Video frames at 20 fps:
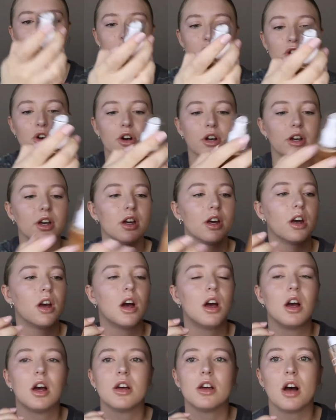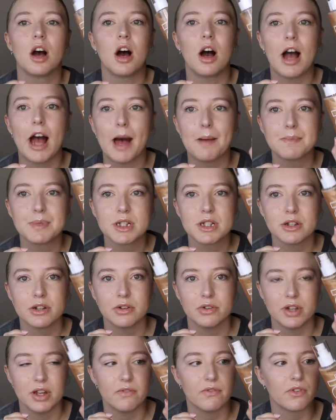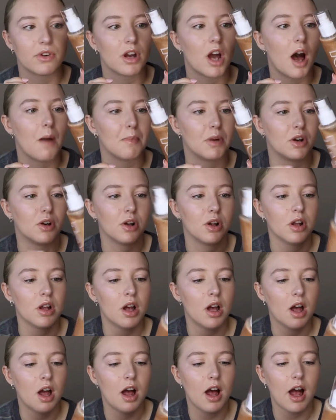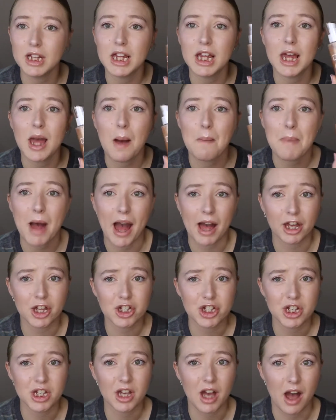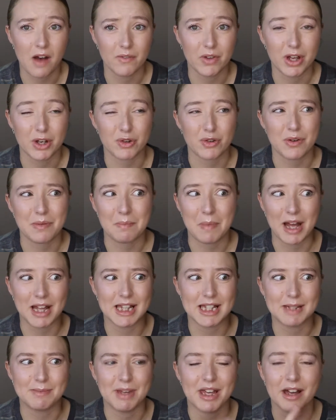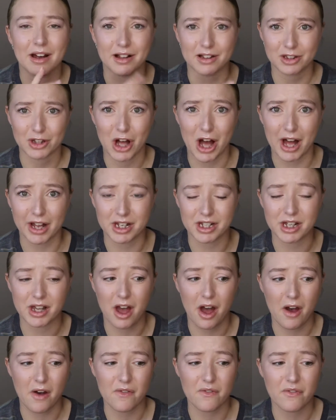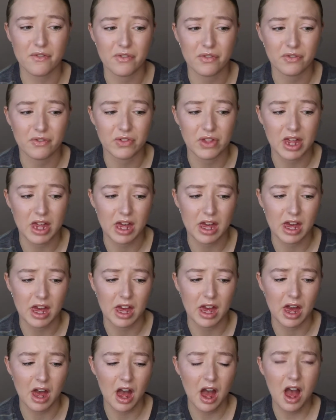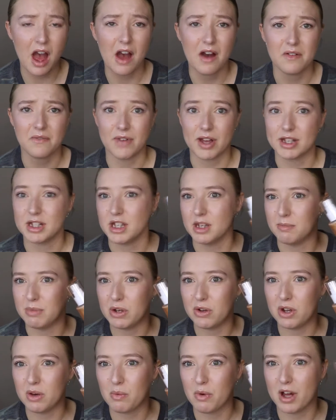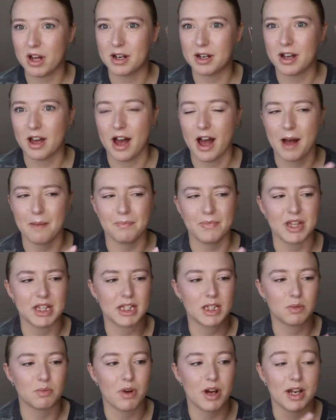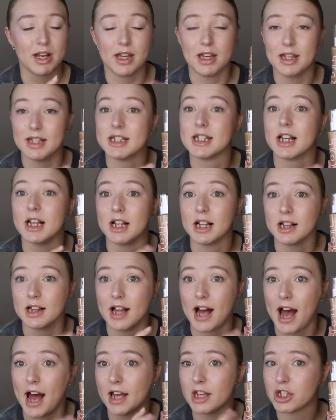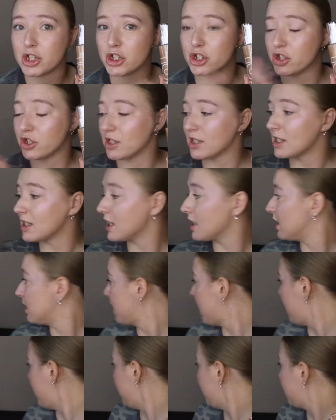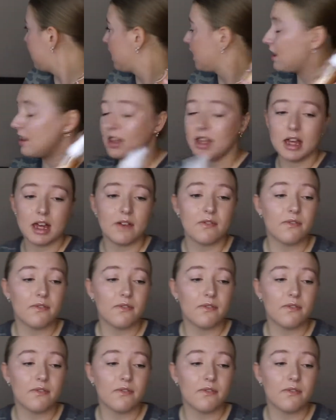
look absolutely phenomenal. The packaging of it reminds me a lot of the Fenty Beauty one. This one is glass, just like the